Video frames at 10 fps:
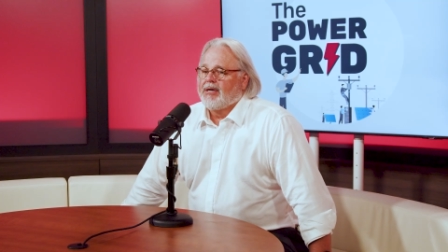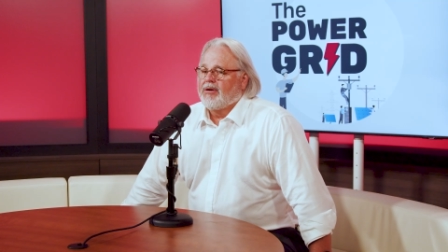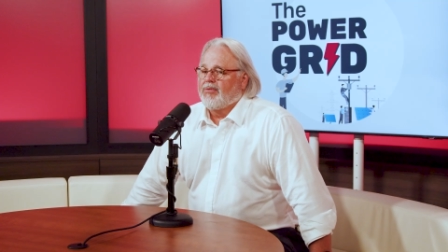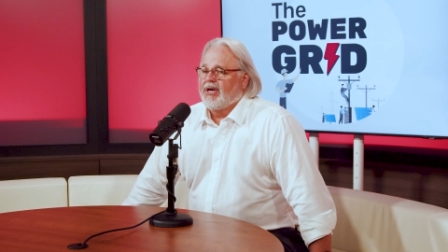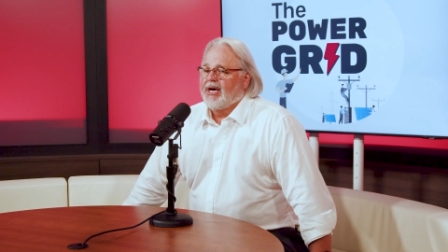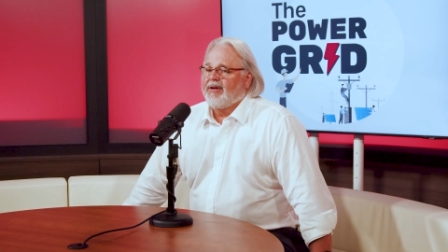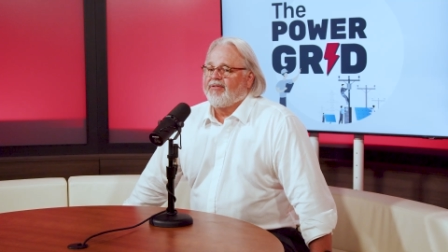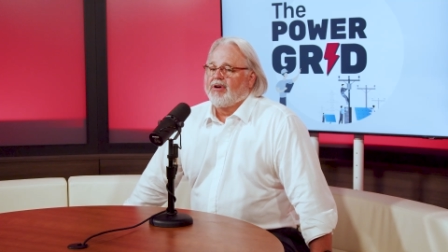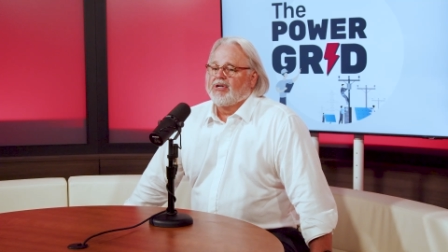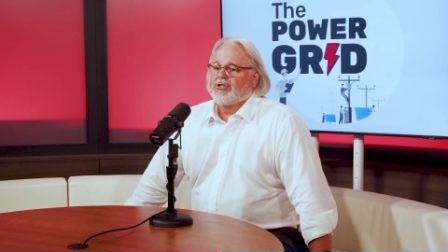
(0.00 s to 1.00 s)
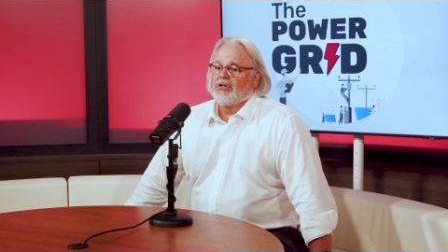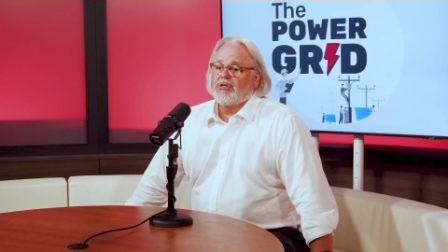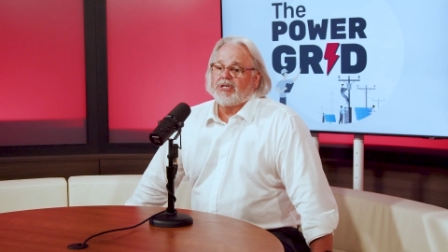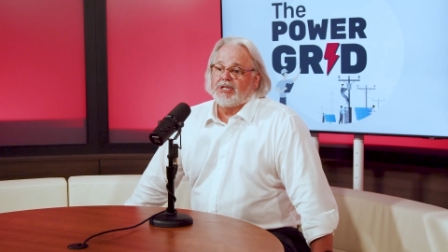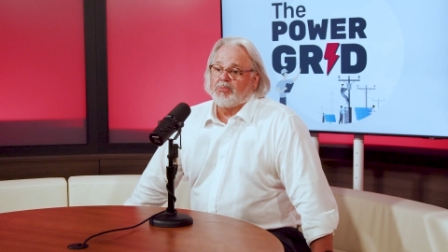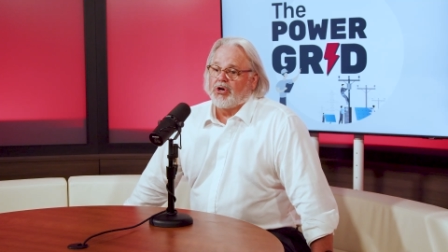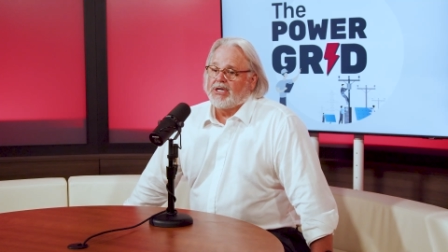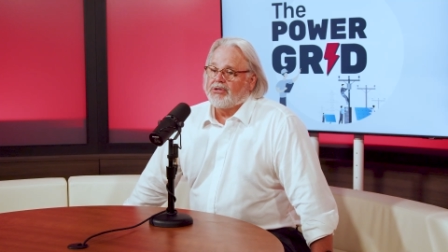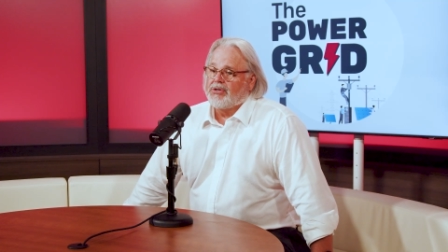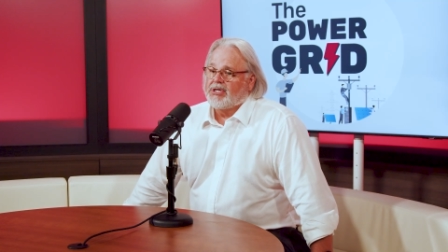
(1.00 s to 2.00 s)
We have surge
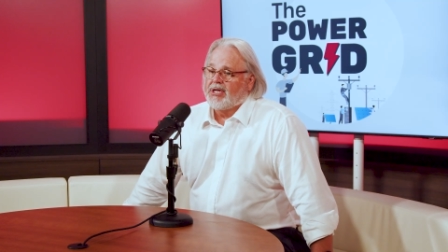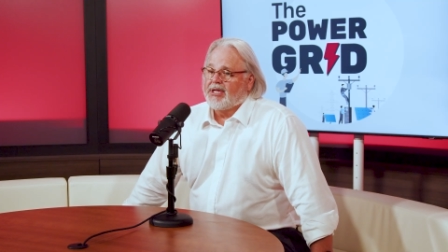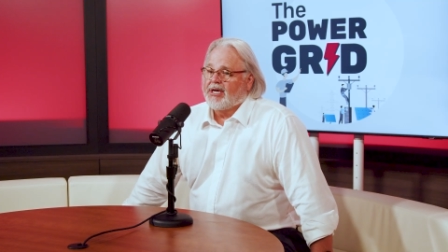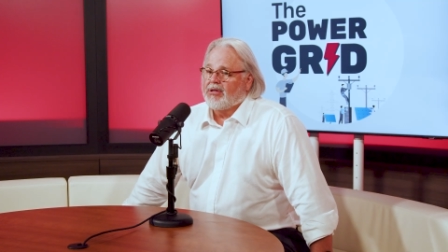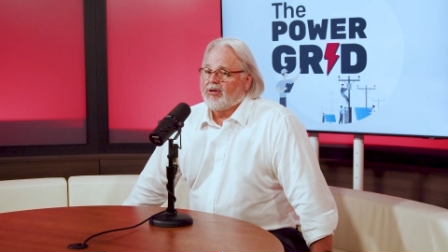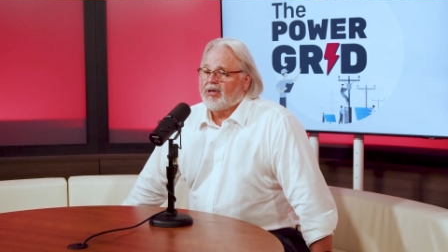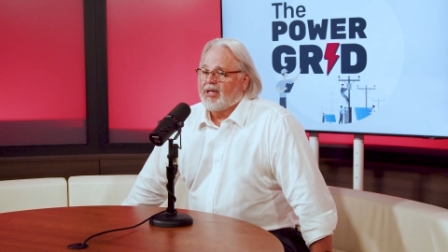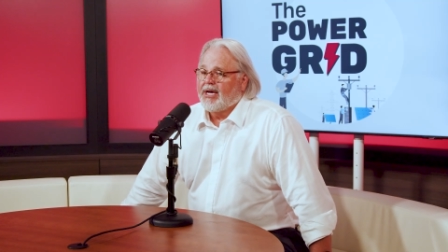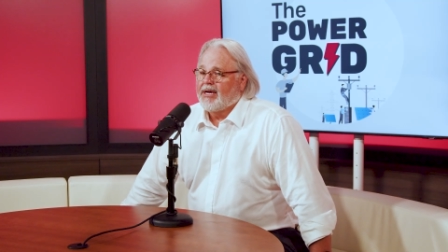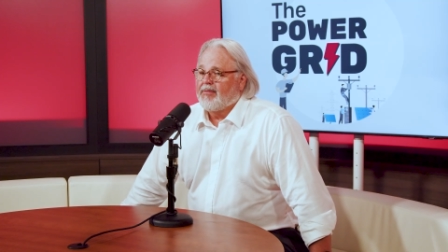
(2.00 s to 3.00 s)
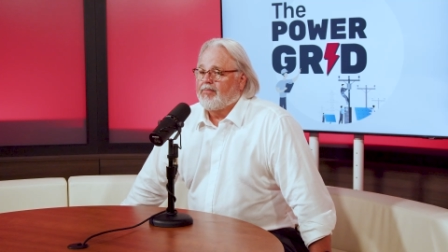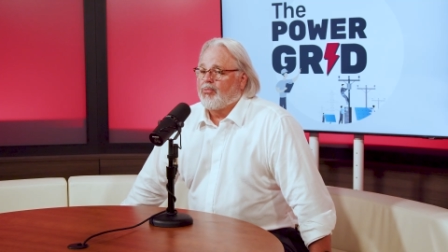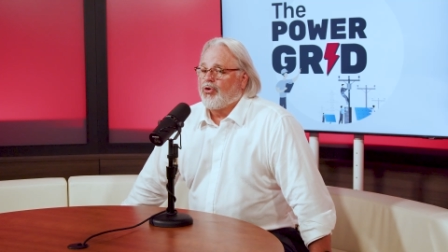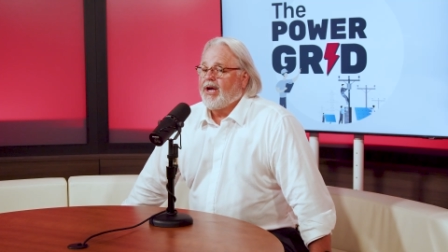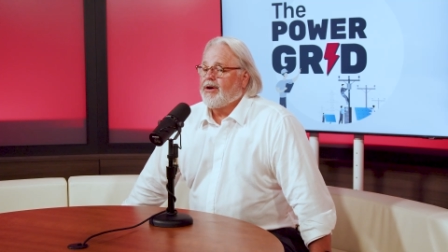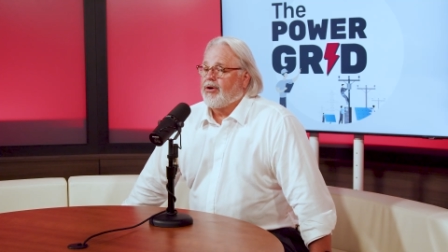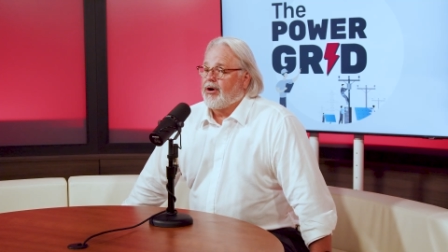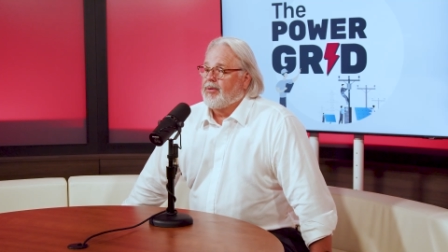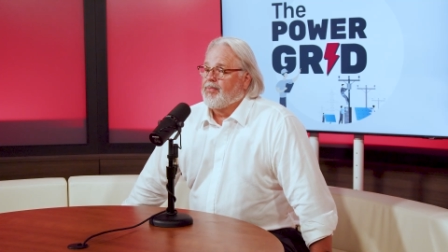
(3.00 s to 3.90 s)
suppressors that look like a breaker,